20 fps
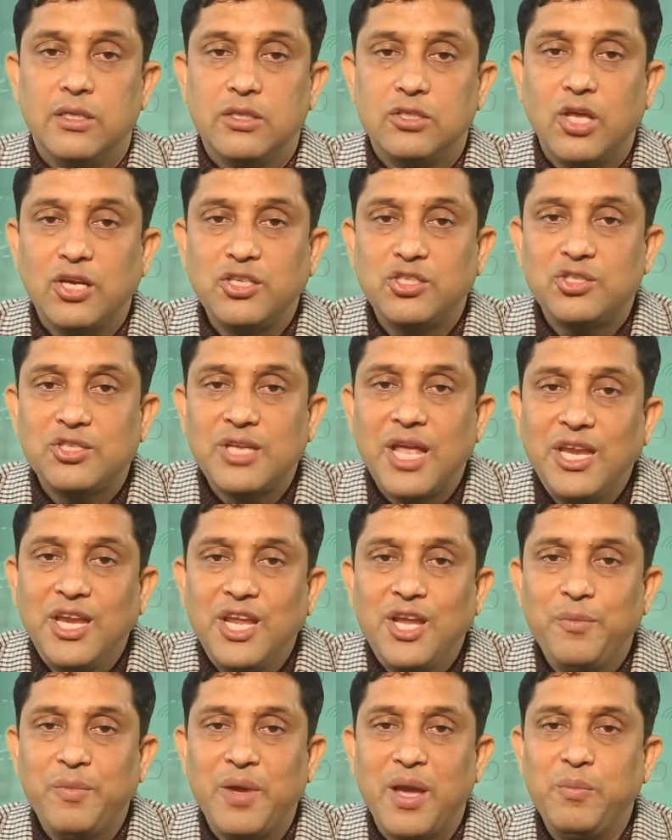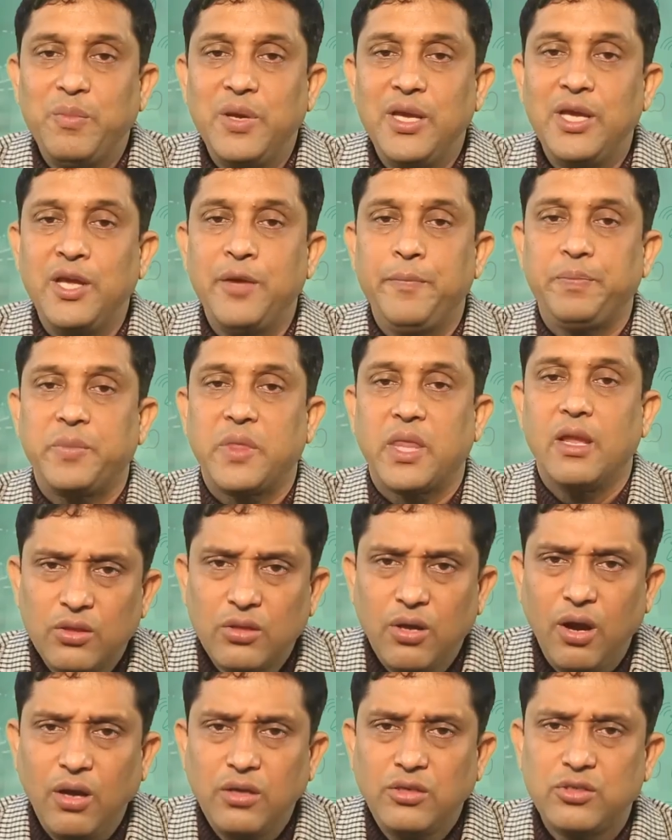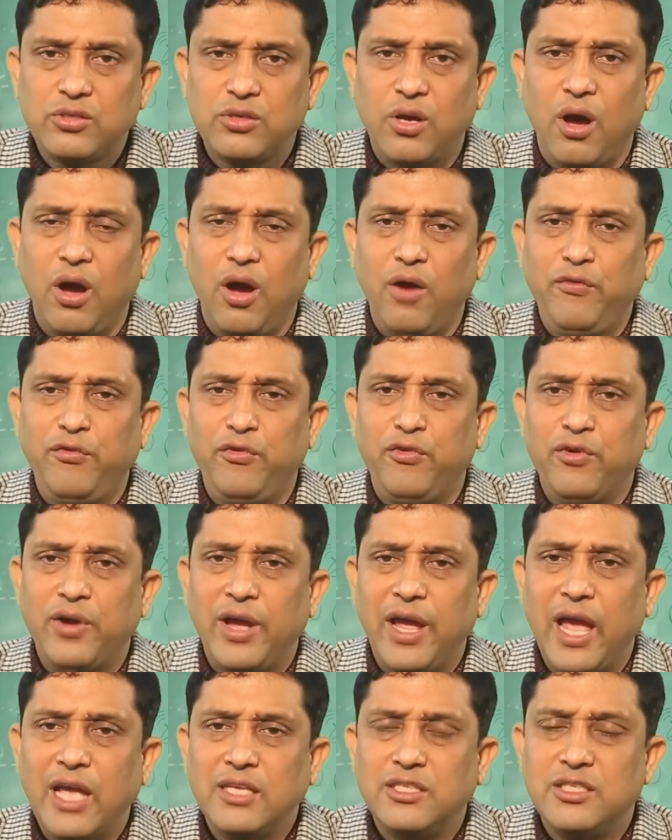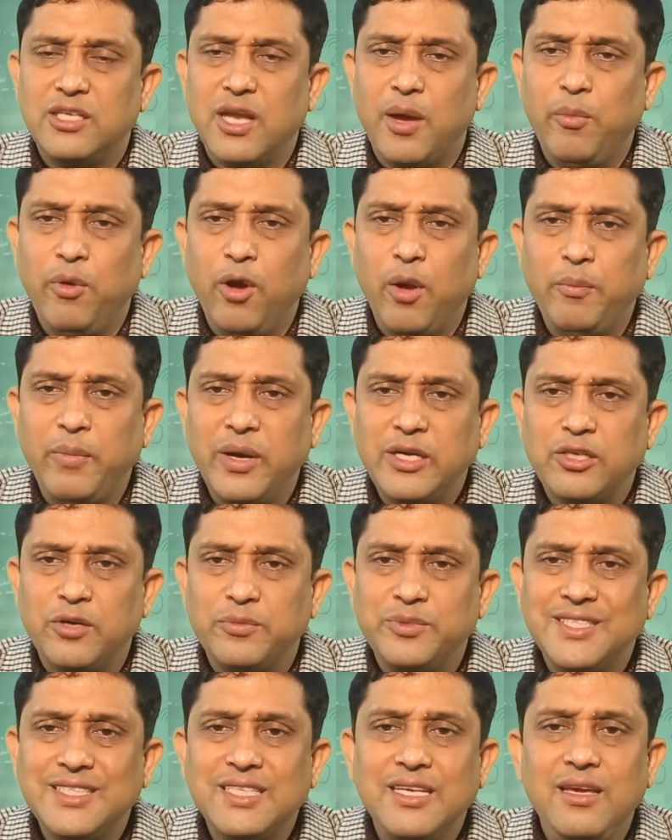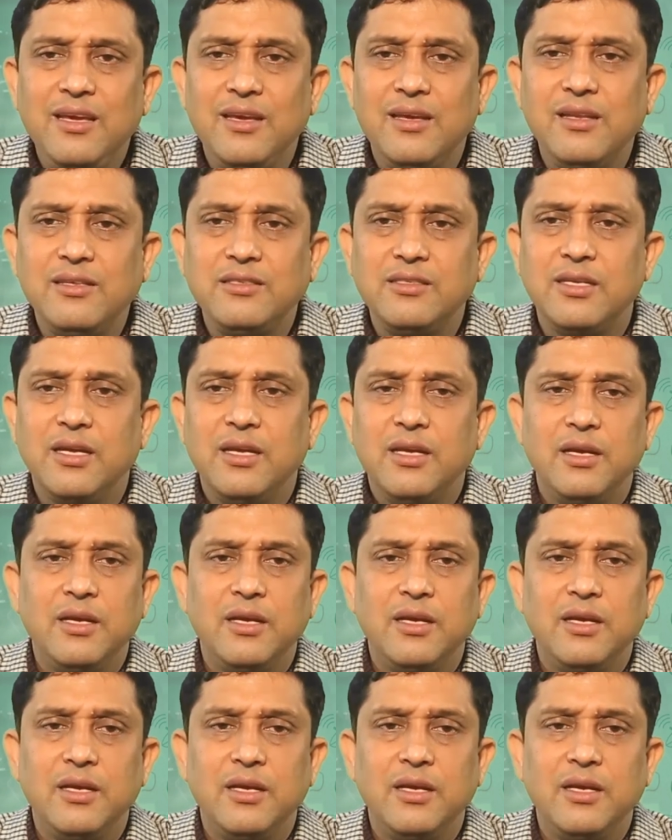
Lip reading: Thus training may be thought of as development of skills